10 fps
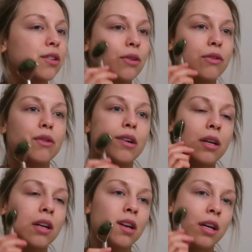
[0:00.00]
to
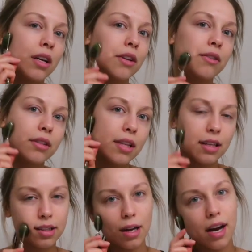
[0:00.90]
use
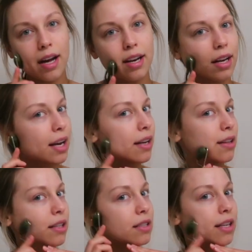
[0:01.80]
this on kind
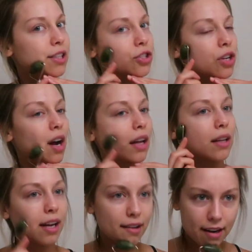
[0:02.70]
of this like
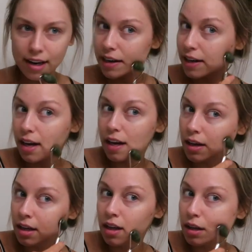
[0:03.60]
jawline
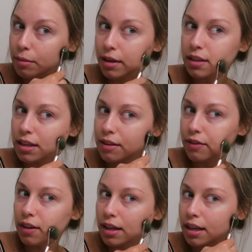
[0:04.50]
area, because I
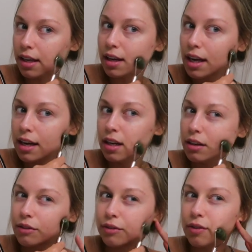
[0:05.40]
feel like it kind
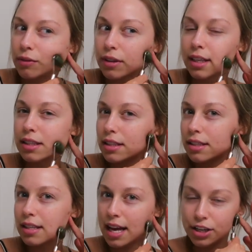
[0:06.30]
of
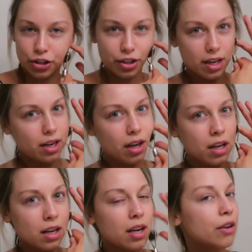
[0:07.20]
releases tension
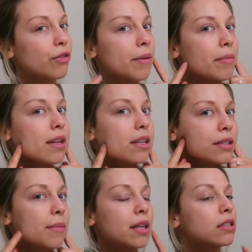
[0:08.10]
from
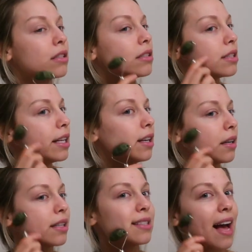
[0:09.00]
these muscles
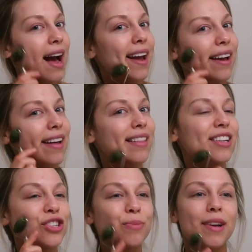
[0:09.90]
here, because I
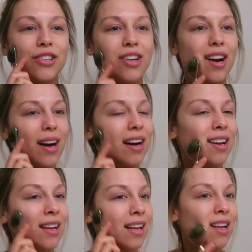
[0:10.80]
clench my jaw,